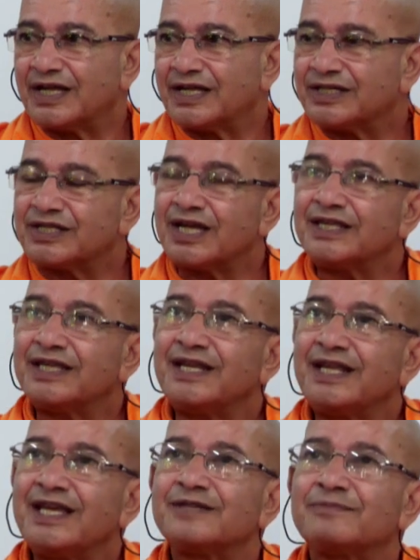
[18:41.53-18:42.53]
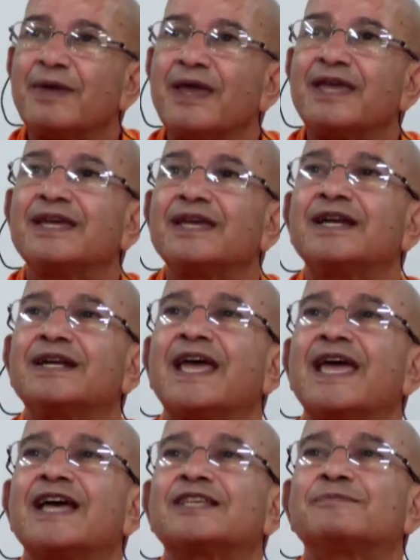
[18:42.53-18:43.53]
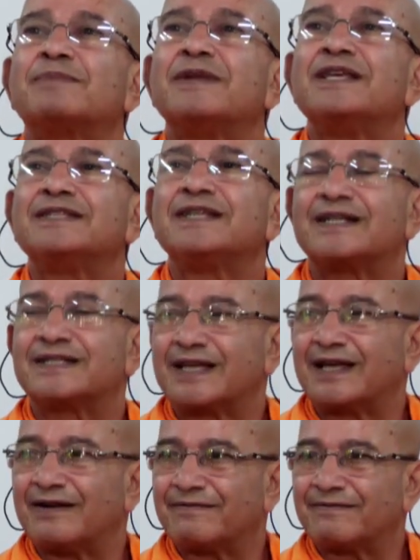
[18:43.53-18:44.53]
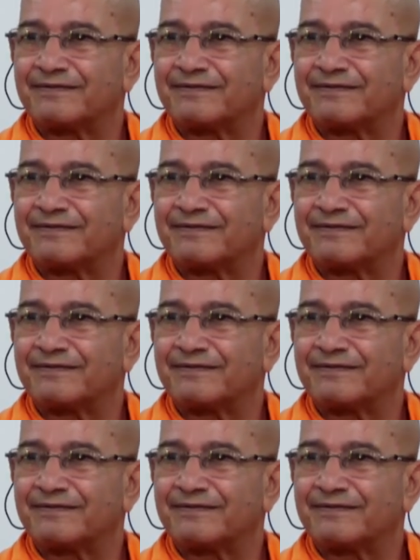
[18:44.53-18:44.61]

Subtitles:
Chaitanya is making it express itself.